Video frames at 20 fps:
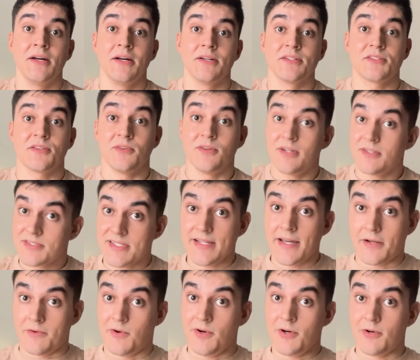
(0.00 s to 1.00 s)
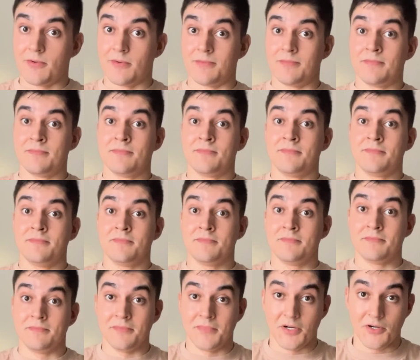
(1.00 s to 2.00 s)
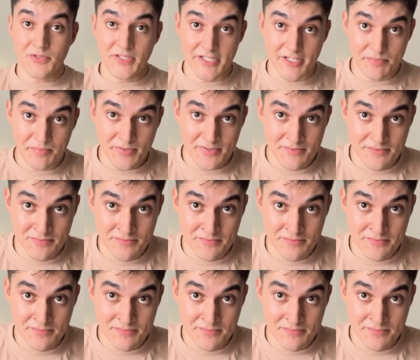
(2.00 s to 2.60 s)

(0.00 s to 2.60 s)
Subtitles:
So I was like, whoa, hold up.